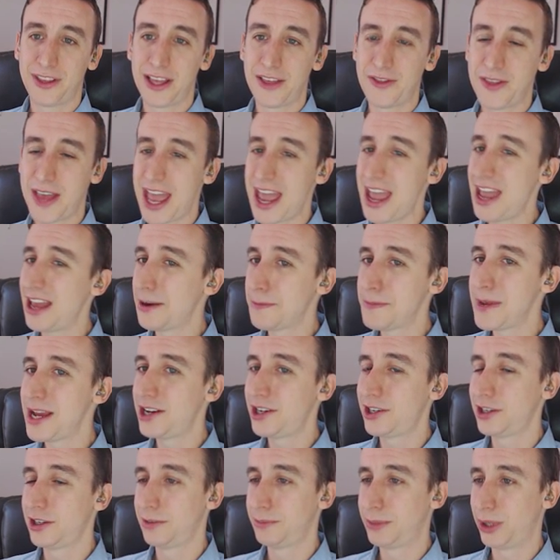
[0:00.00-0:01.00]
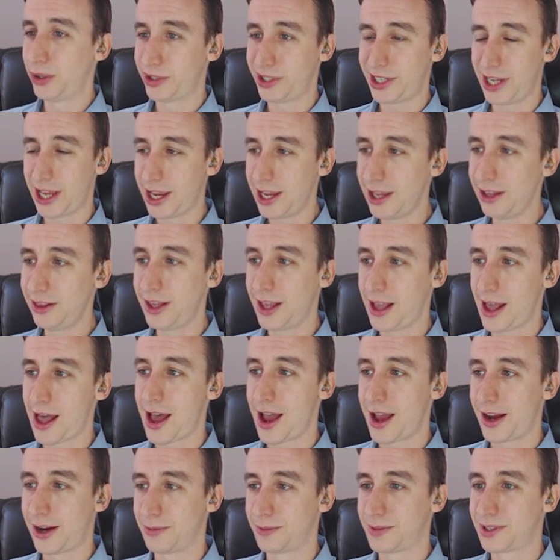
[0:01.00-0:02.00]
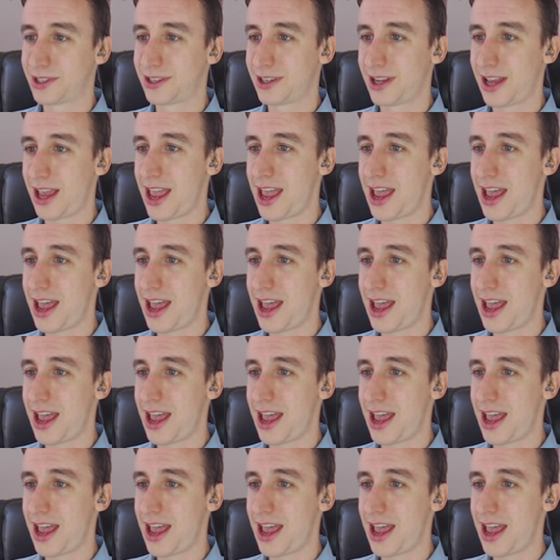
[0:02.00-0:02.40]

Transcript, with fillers: than the animation of most healing items,